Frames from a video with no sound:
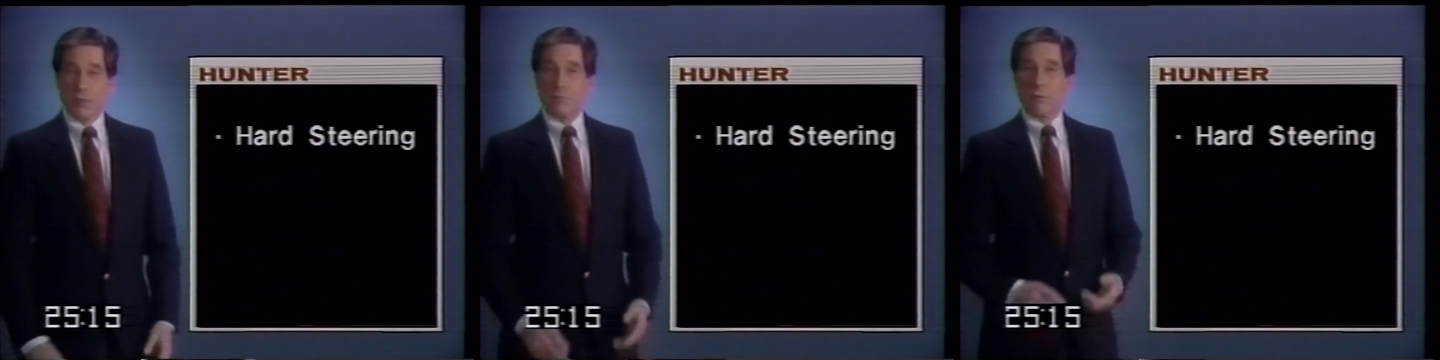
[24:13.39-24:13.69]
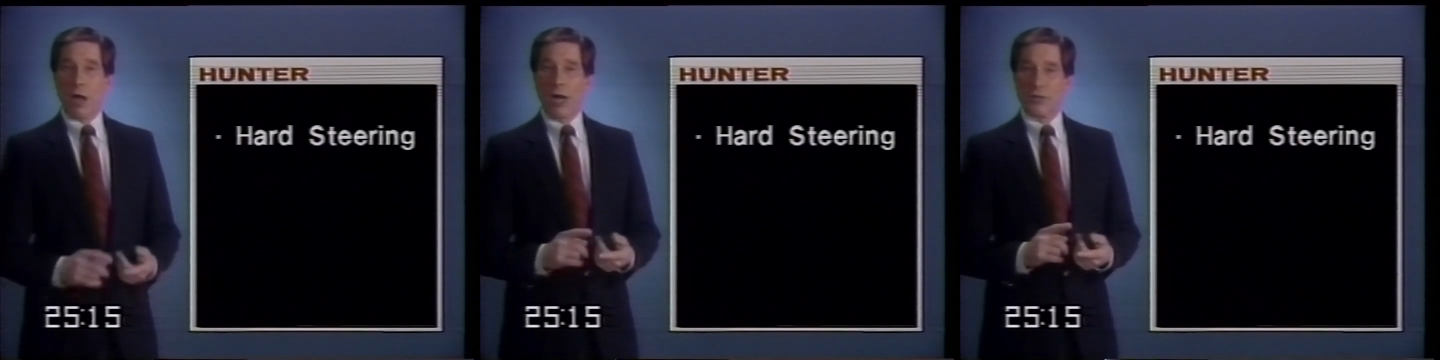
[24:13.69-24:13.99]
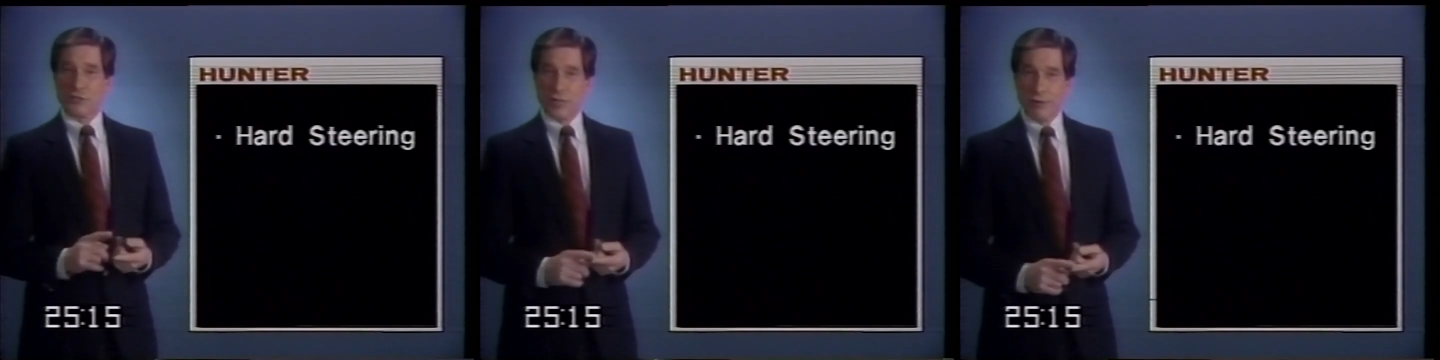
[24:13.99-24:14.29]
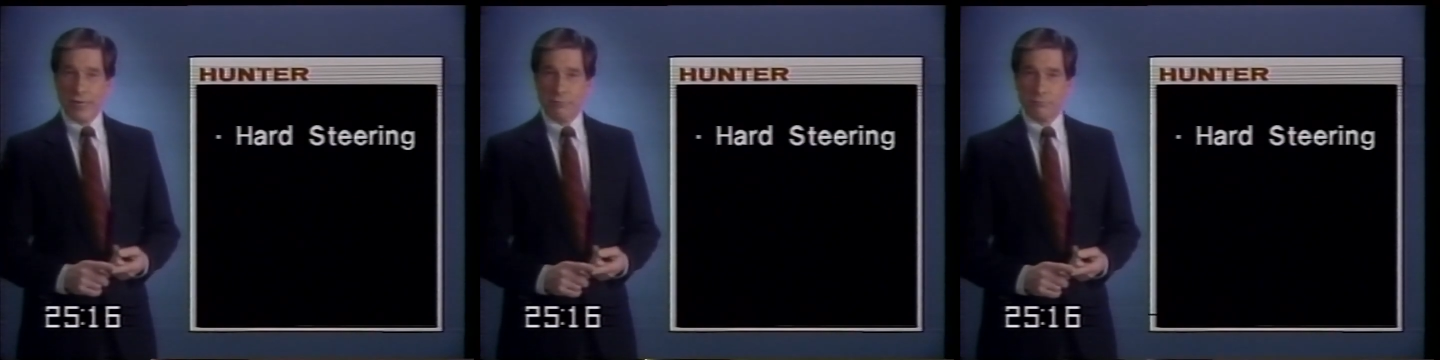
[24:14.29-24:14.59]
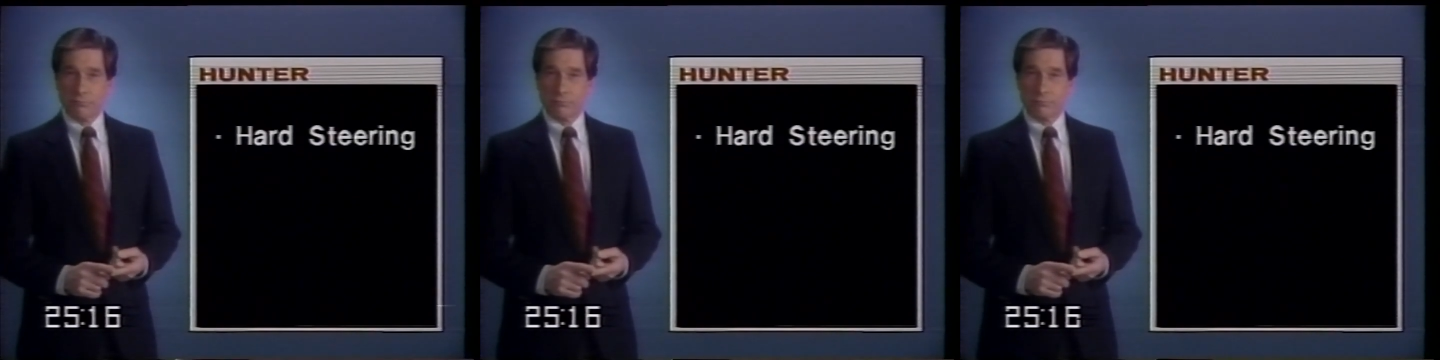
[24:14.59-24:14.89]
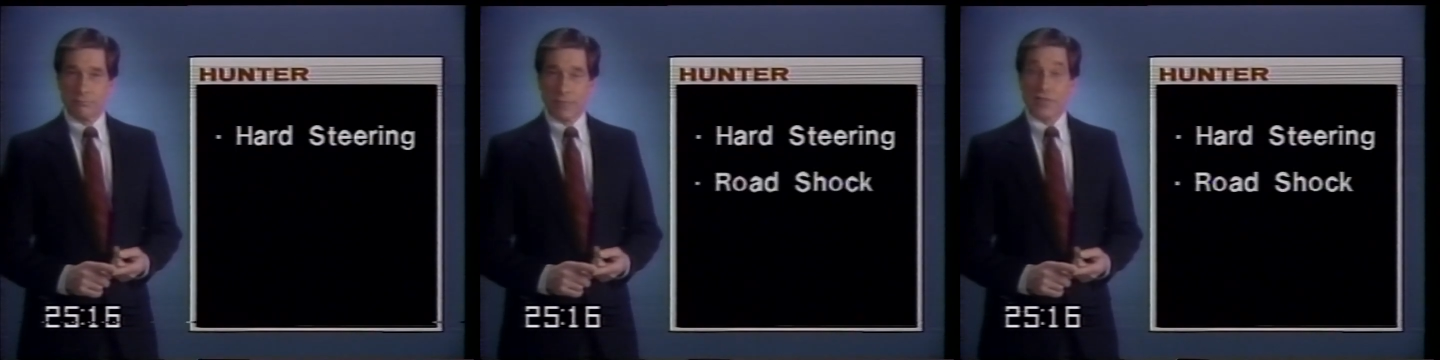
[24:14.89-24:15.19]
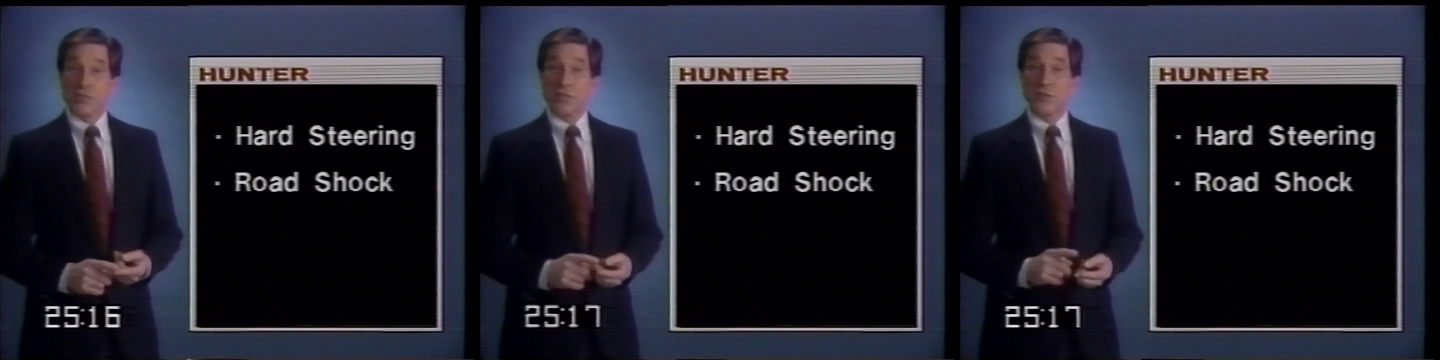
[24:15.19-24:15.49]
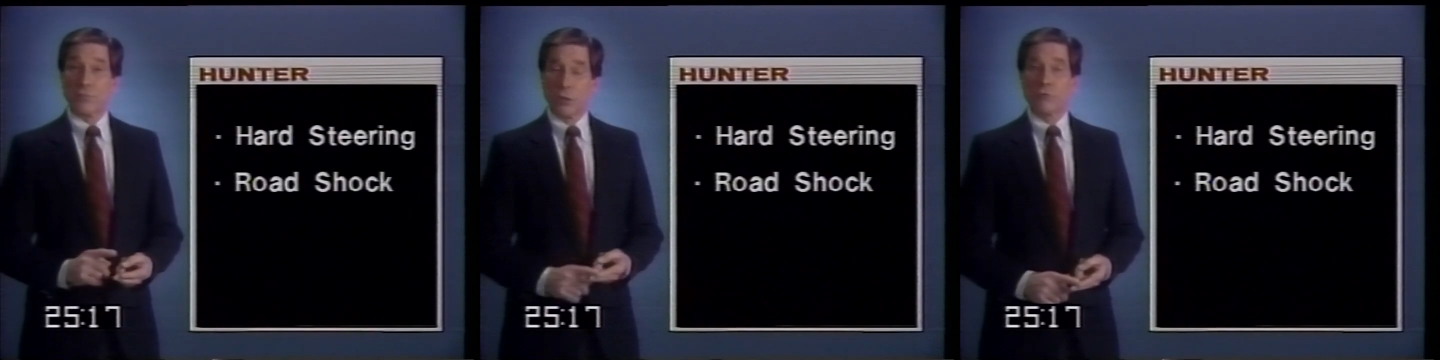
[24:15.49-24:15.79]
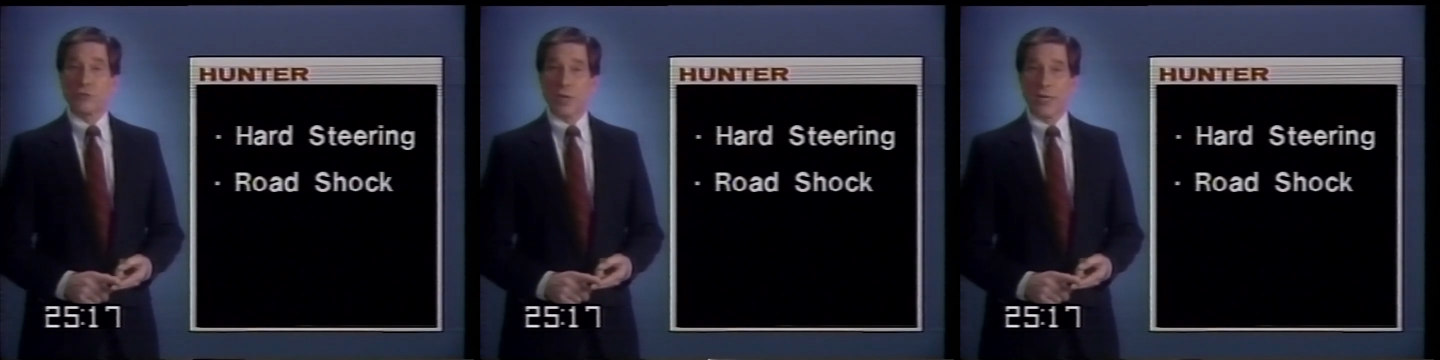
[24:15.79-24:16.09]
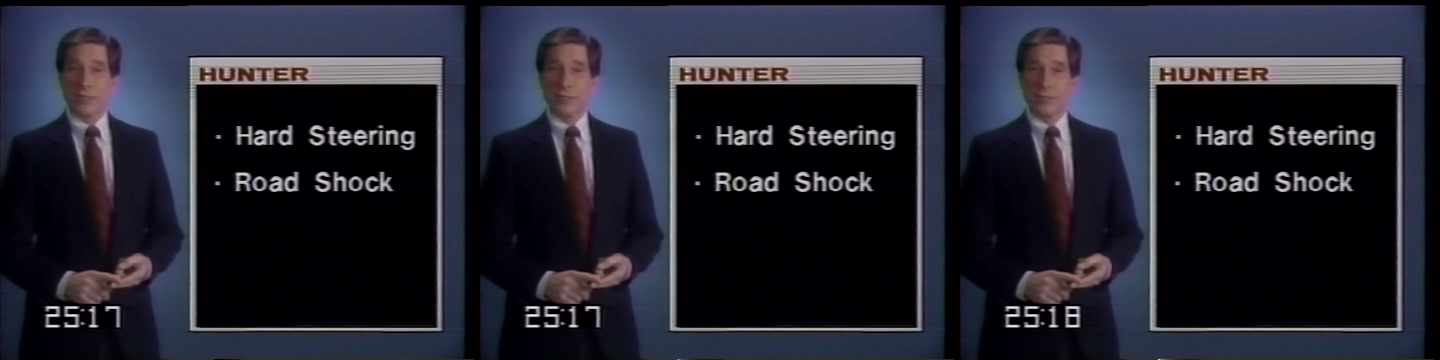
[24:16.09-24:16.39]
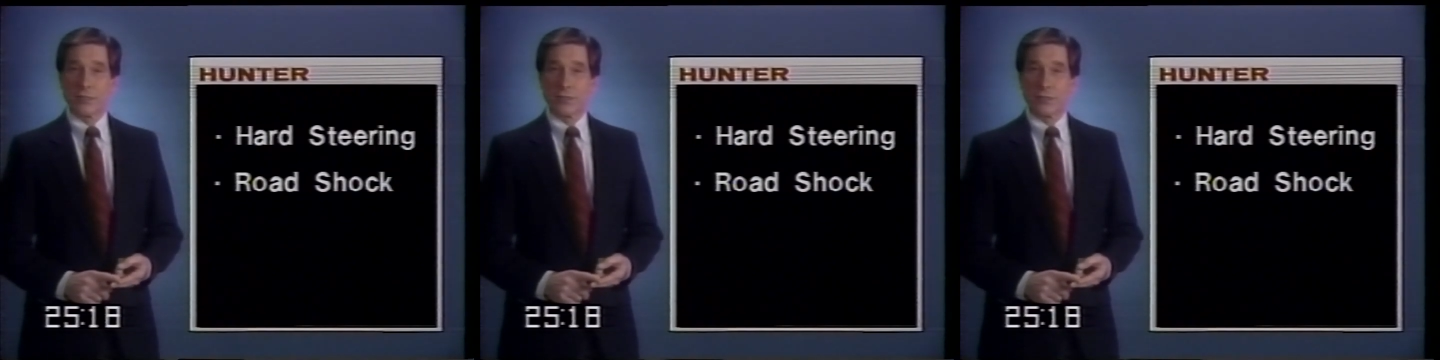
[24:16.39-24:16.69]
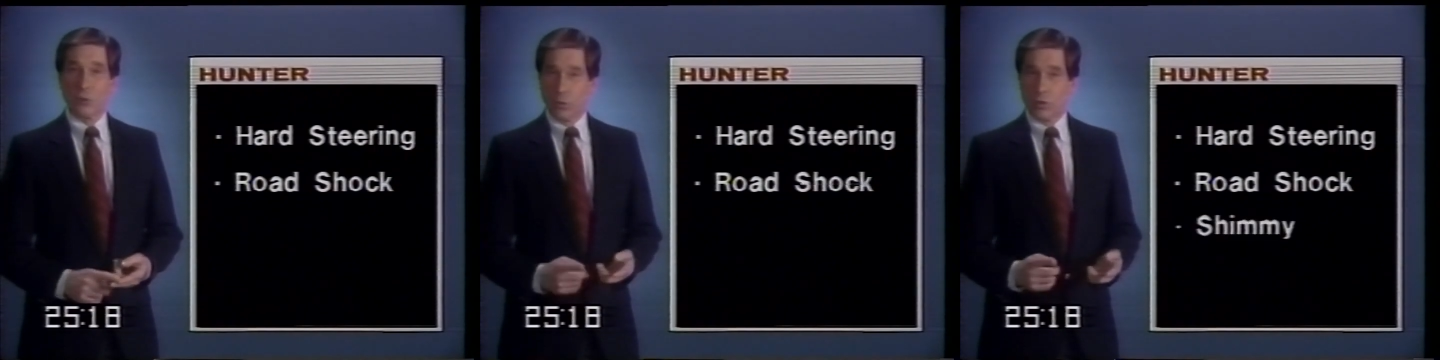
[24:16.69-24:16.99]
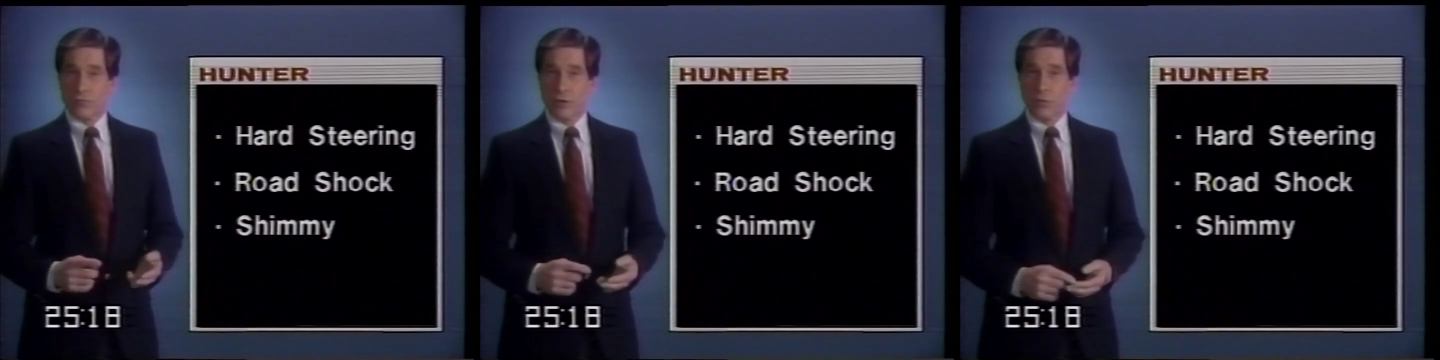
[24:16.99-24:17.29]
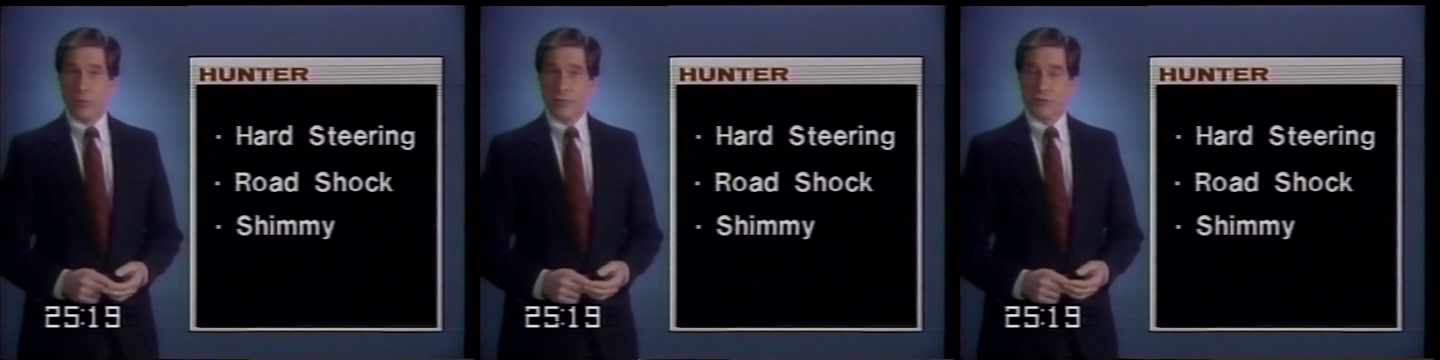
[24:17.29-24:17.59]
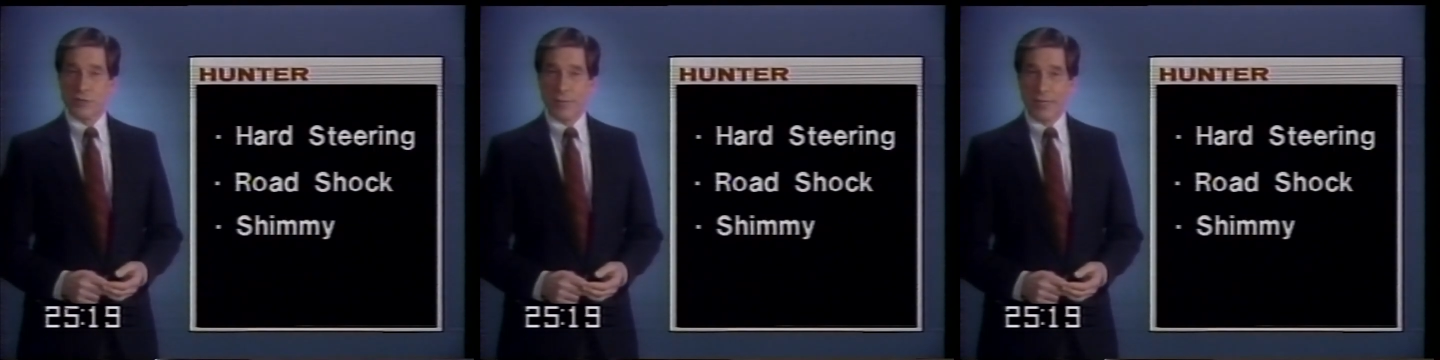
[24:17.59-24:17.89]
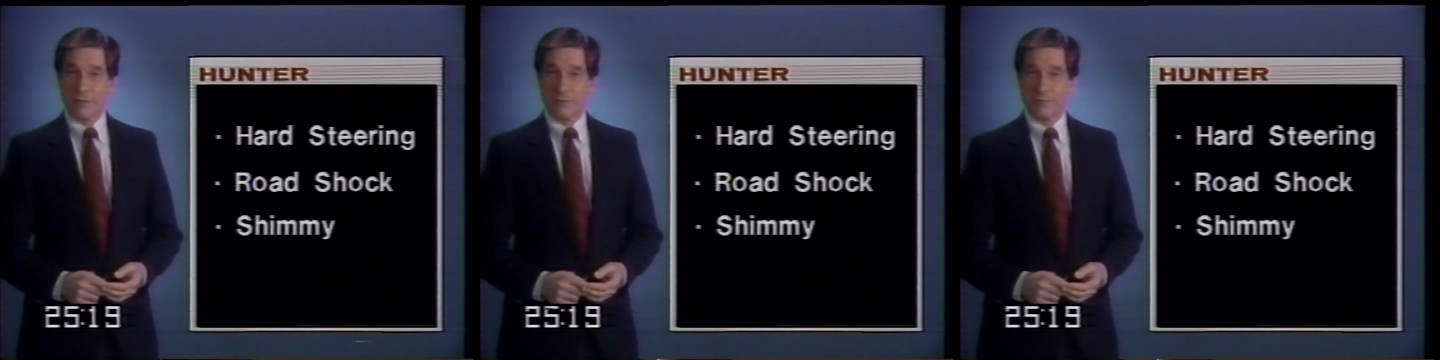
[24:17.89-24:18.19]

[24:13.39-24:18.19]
hard steering, excessive road shock, or front wheel shimmy.